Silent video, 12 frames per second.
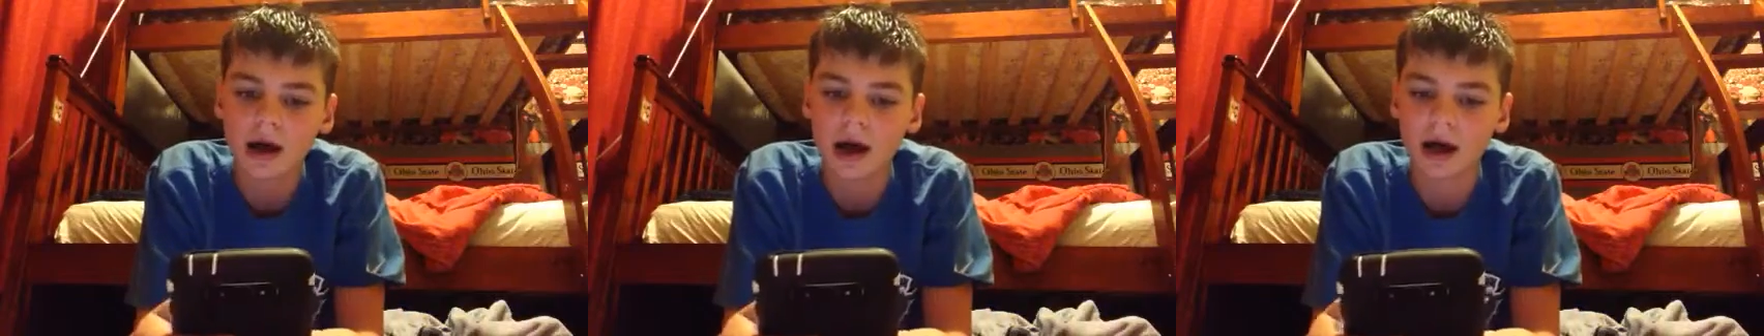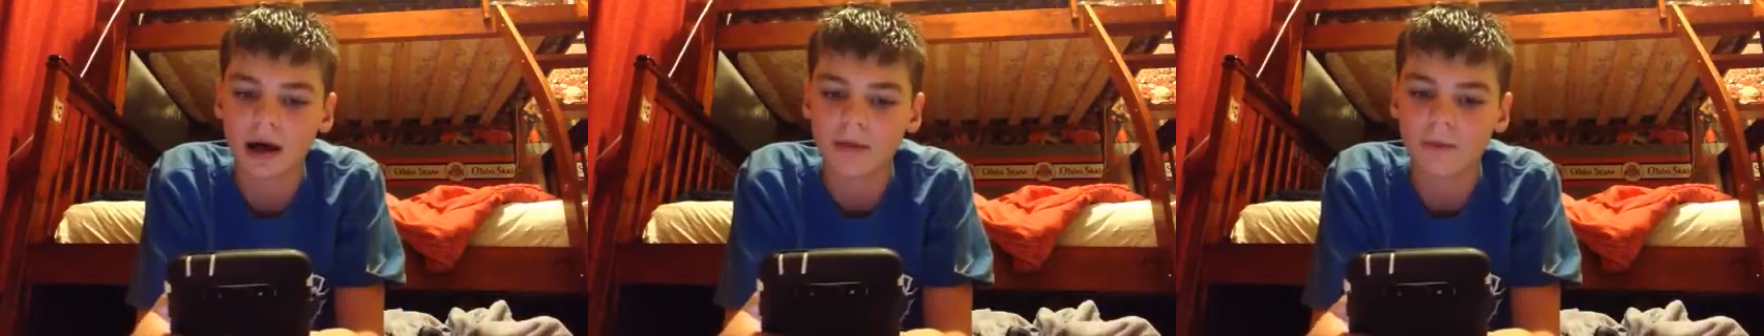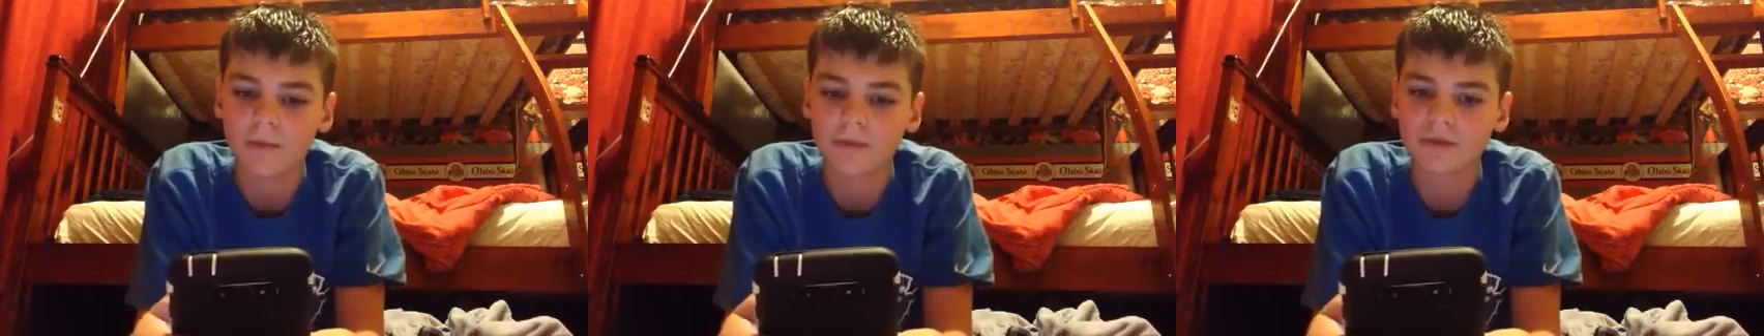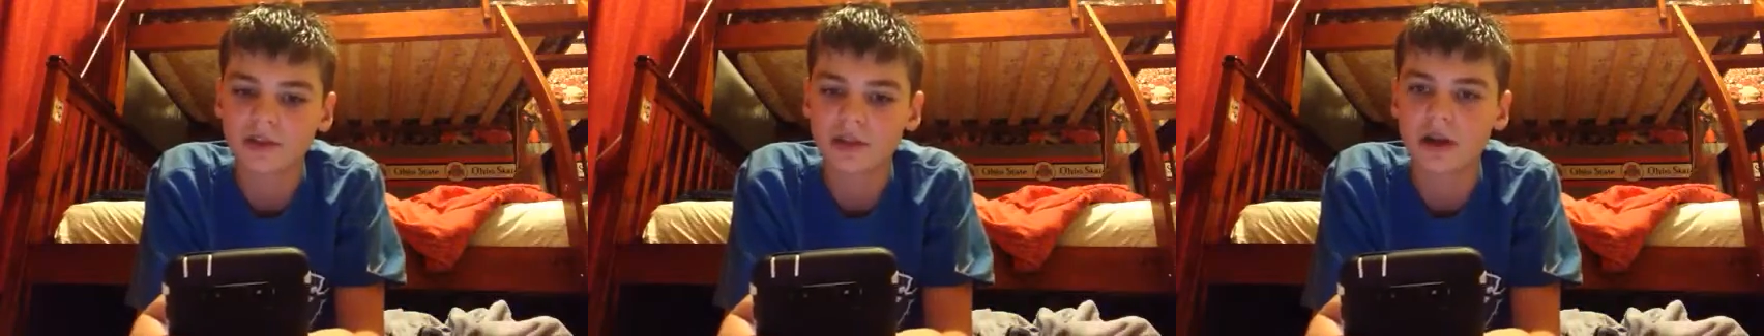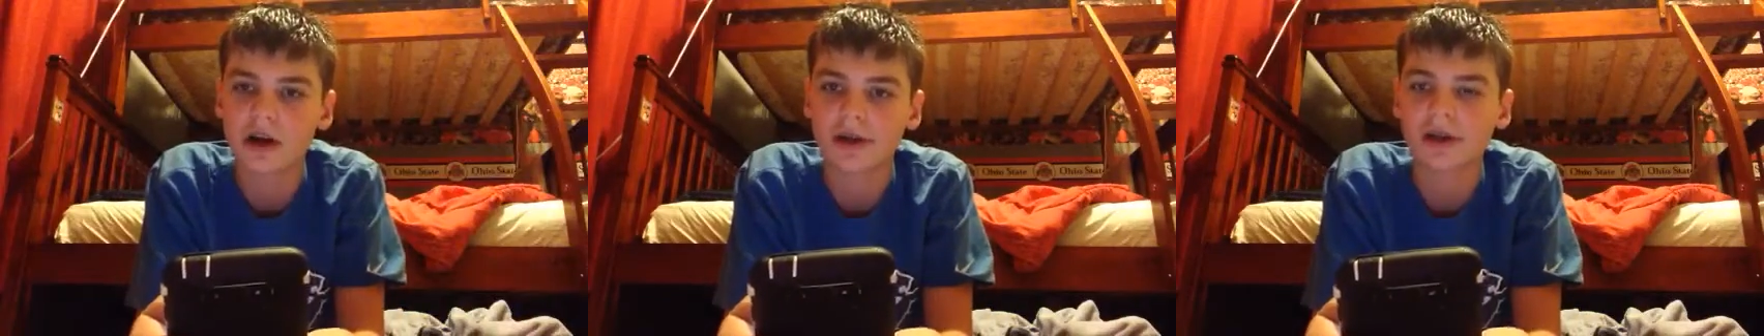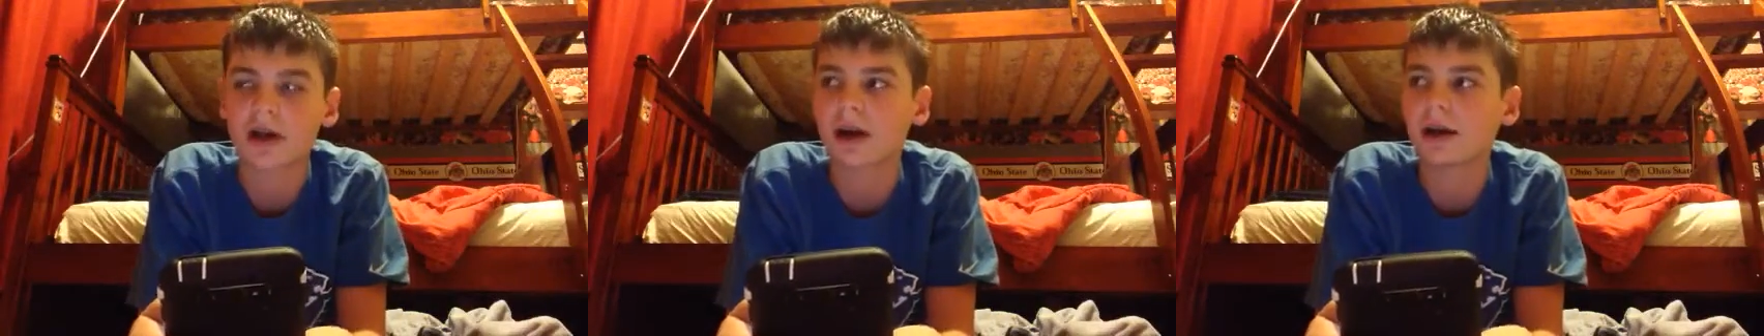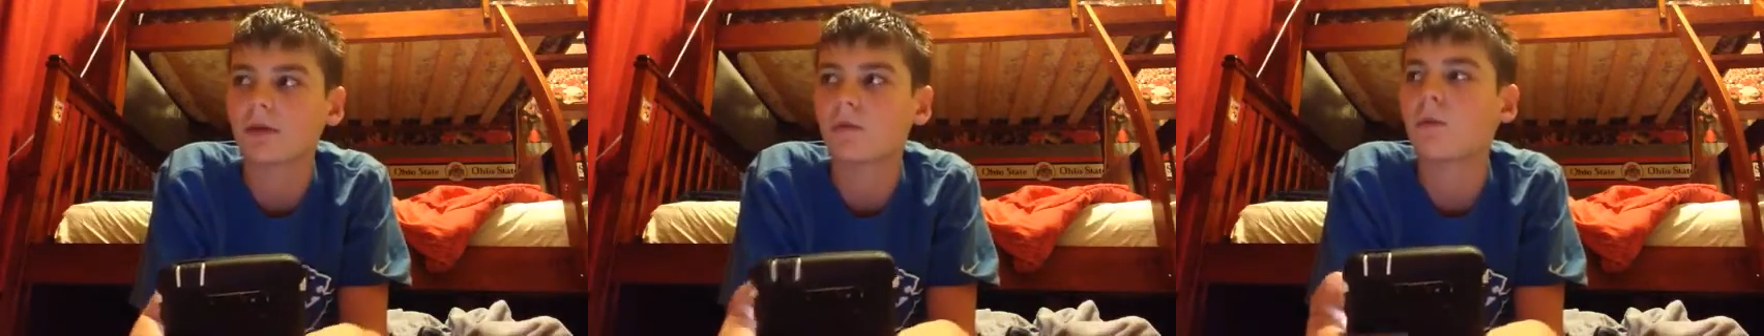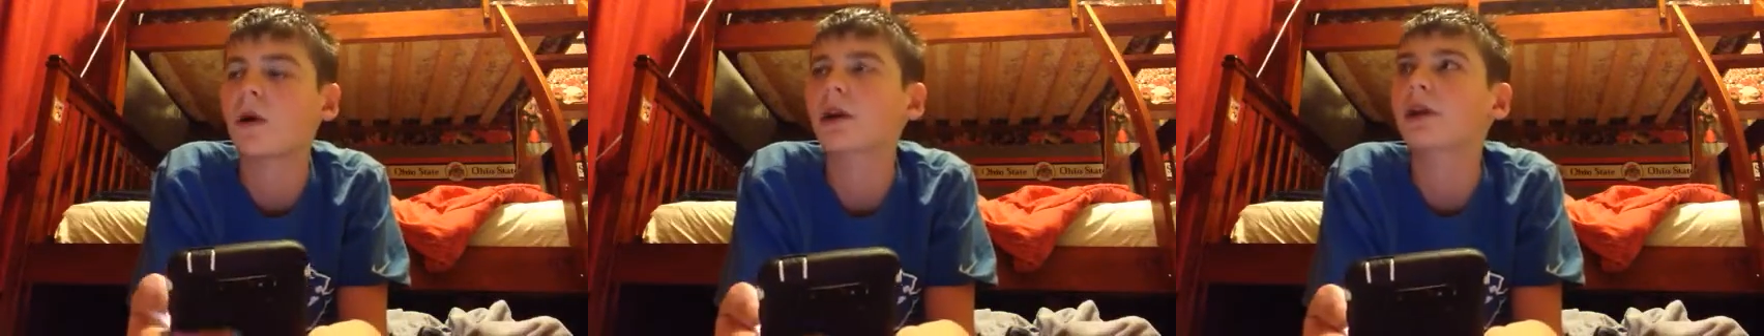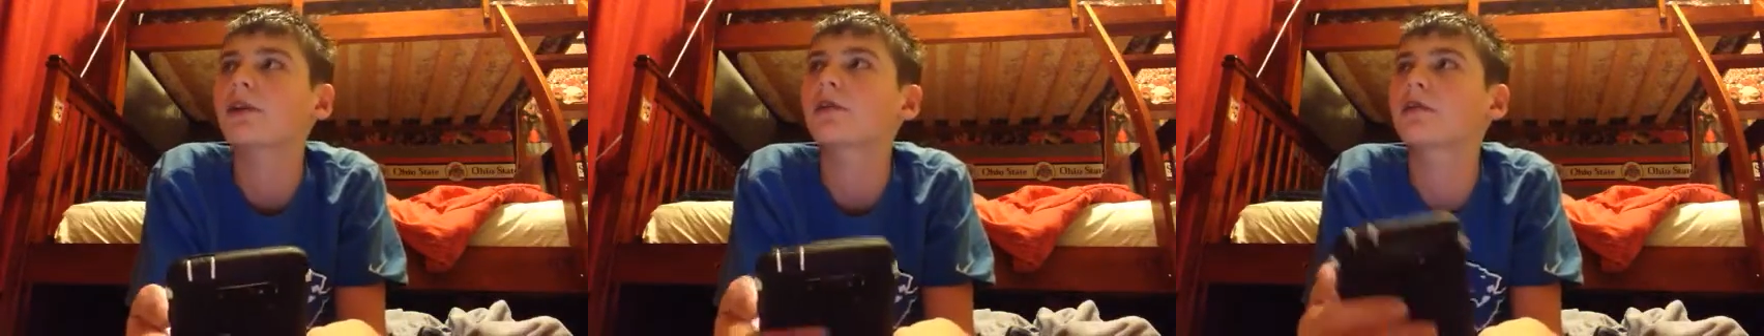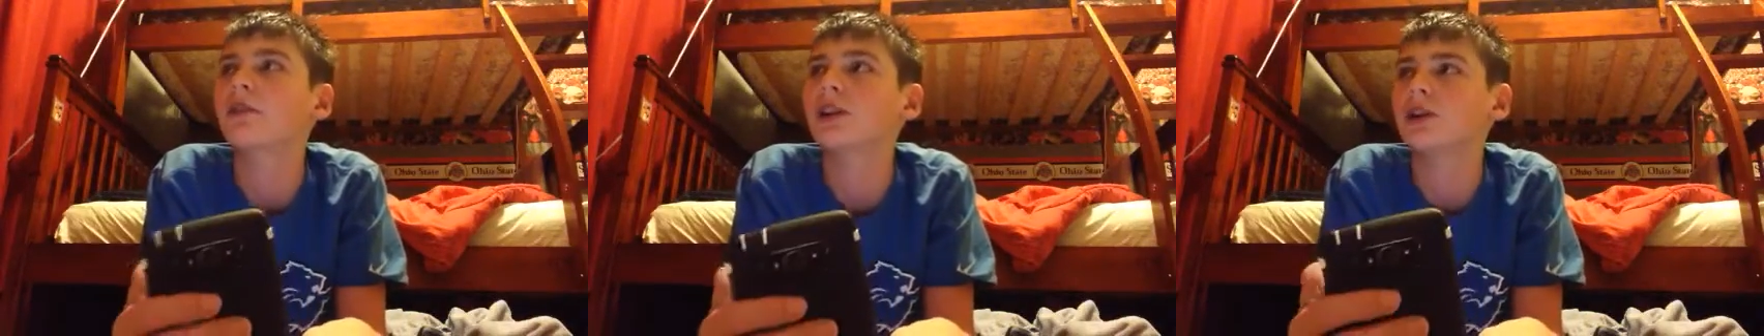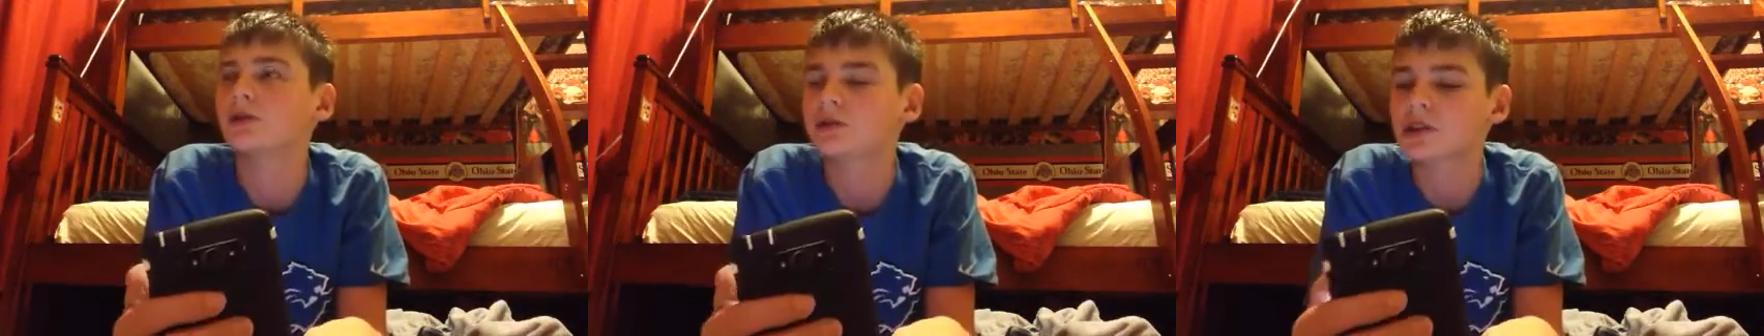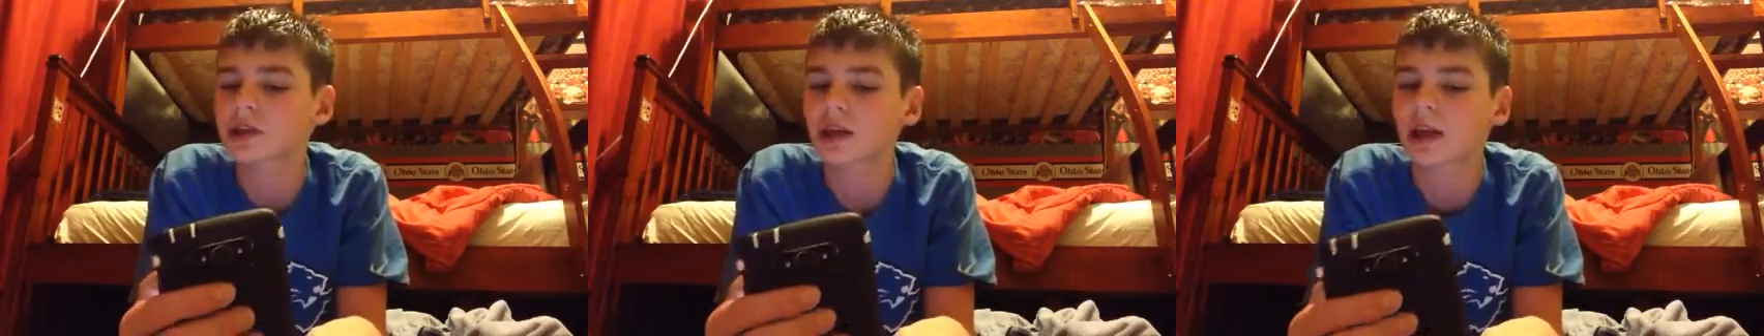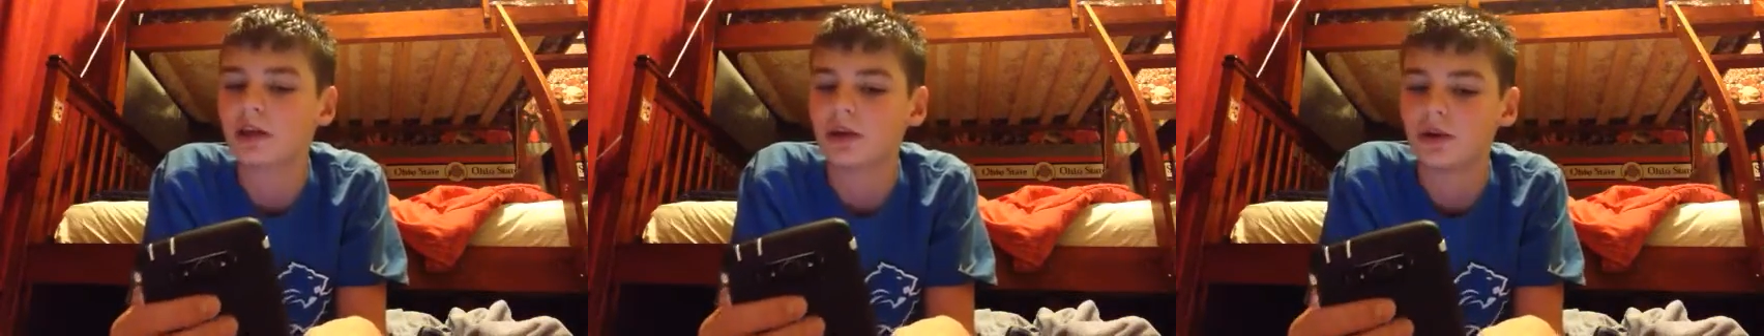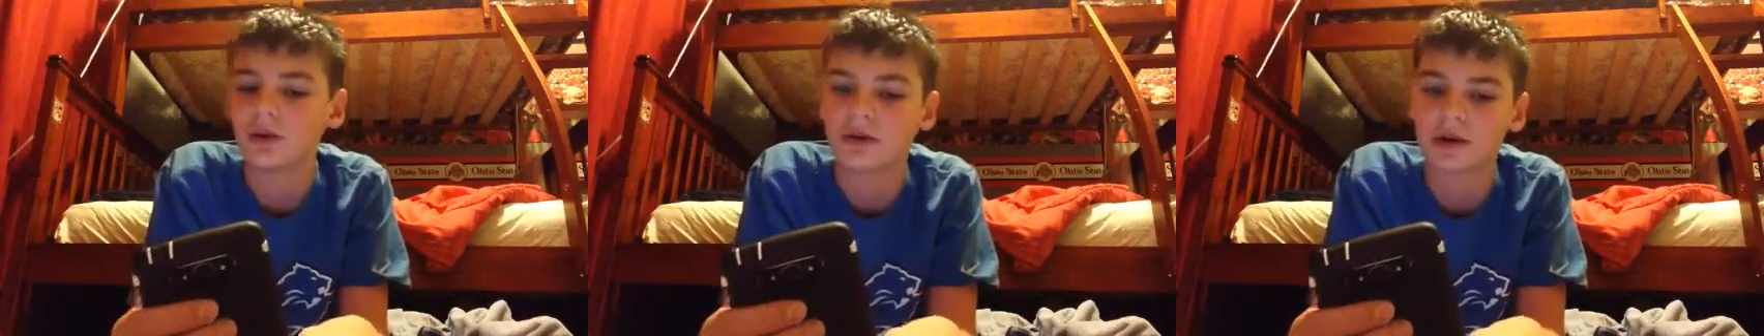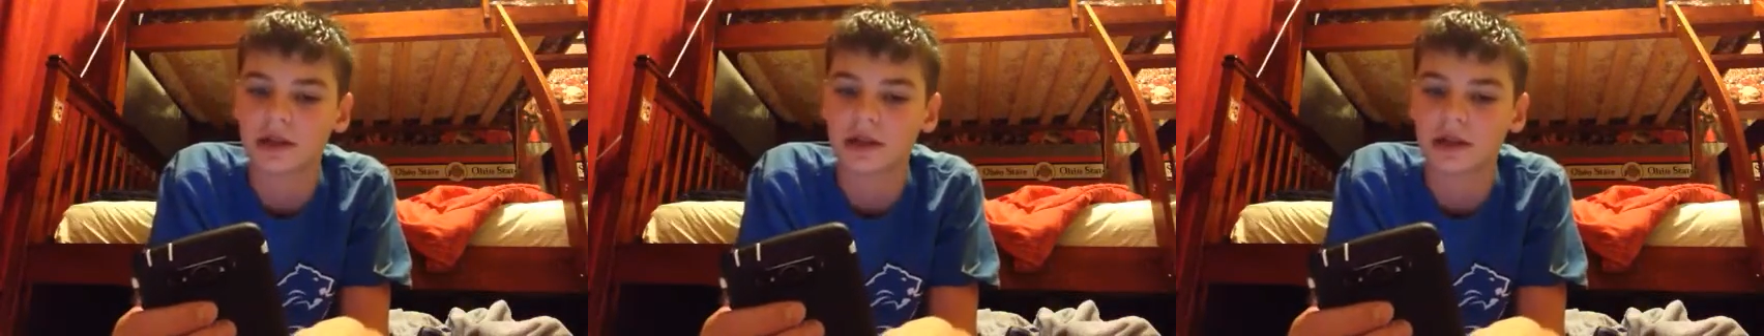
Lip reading: So I thought, what other videos could I do?